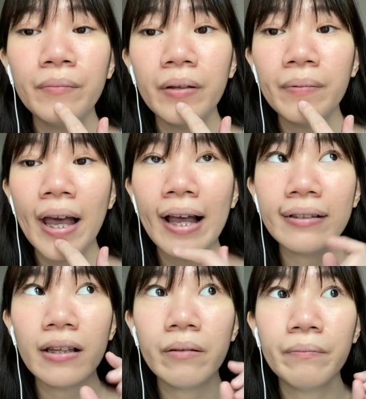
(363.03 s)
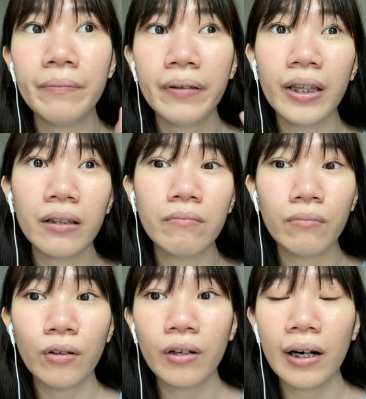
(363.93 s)
lip has a bit
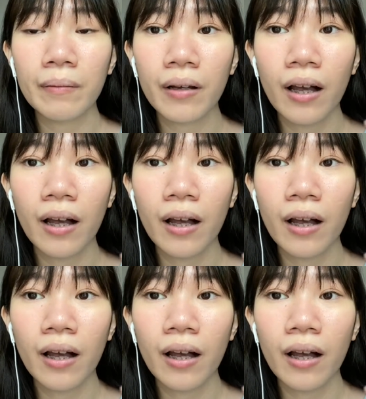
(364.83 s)
more